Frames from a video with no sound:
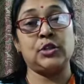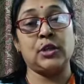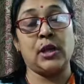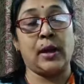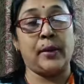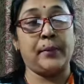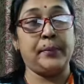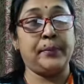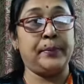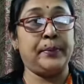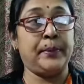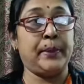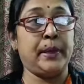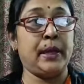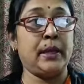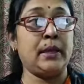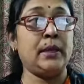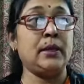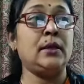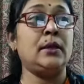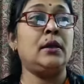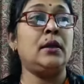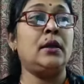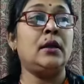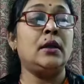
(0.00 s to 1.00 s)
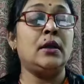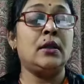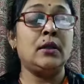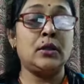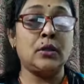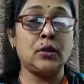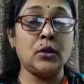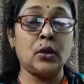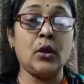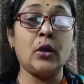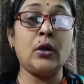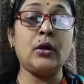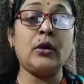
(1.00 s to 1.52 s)
jumping
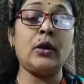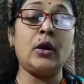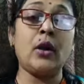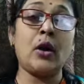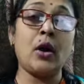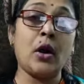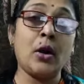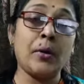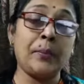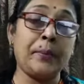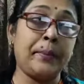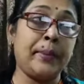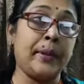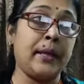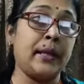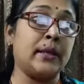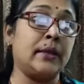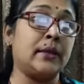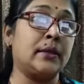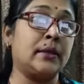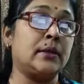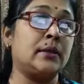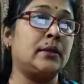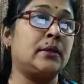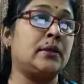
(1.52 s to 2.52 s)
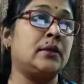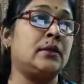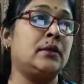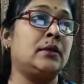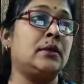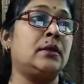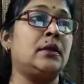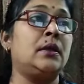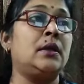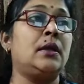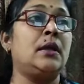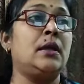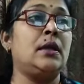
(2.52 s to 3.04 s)
nor hopping.
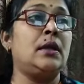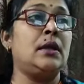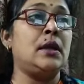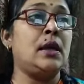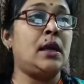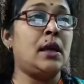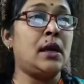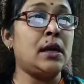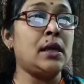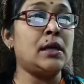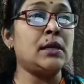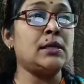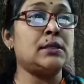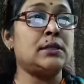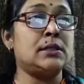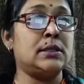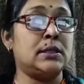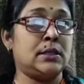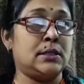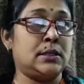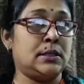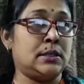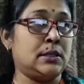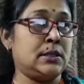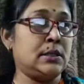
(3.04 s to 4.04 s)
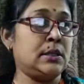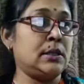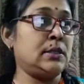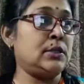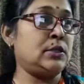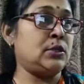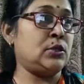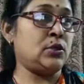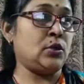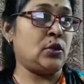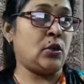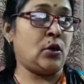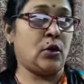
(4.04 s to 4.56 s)
Her sister
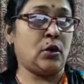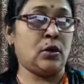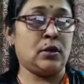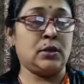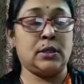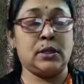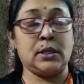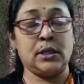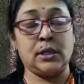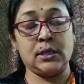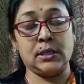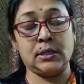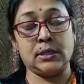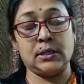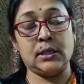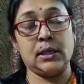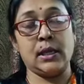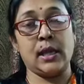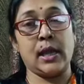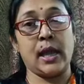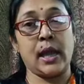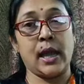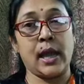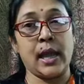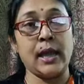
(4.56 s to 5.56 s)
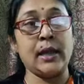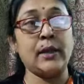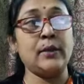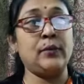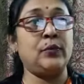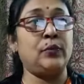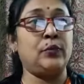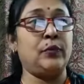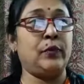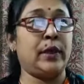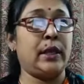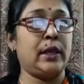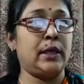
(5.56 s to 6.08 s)
saw this
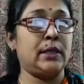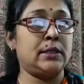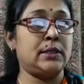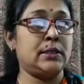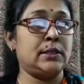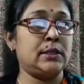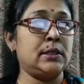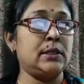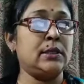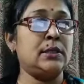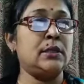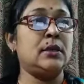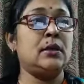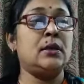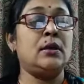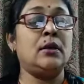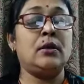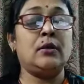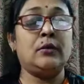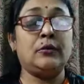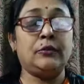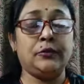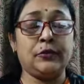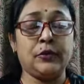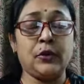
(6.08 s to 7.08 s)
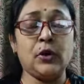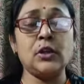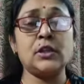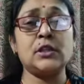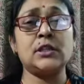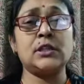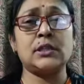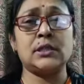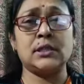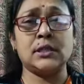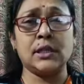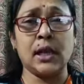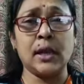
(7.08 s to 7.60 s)
and waited for
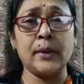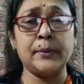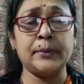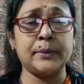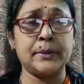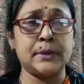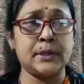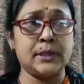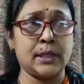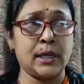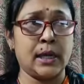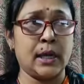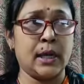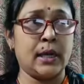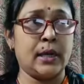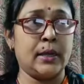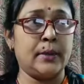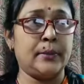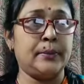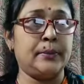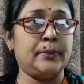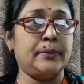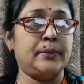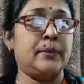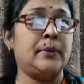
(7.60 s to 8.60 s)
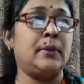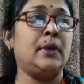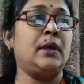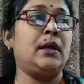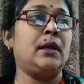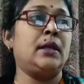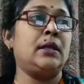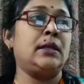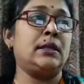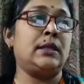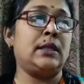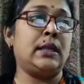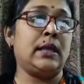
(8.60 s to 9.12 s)
some time.
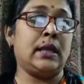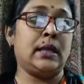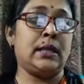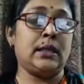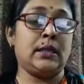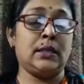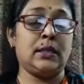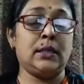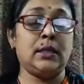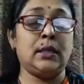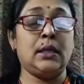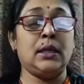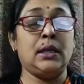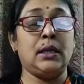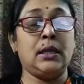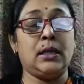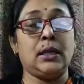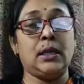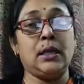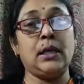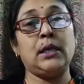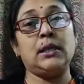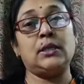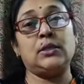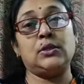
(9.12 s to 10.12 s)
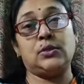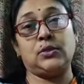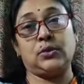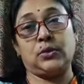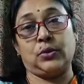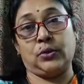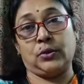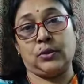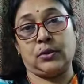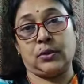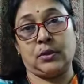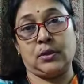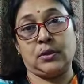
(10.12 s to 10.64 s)
Then he
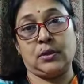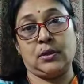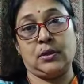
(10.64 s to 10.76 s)
took